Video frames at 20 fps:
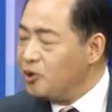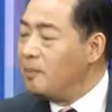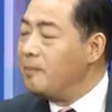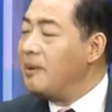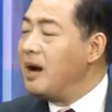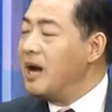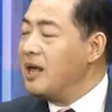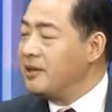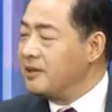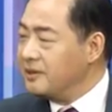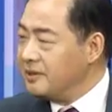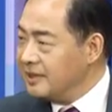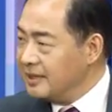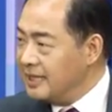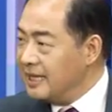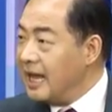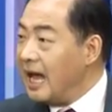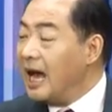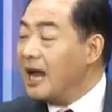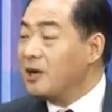your mother,
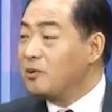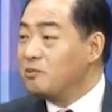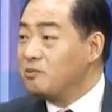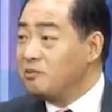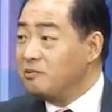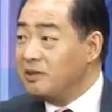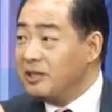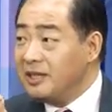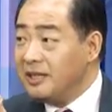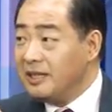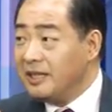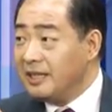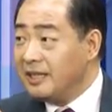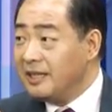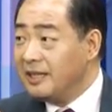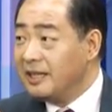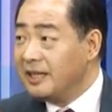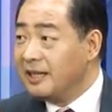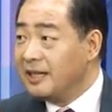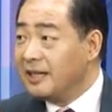not a
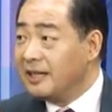really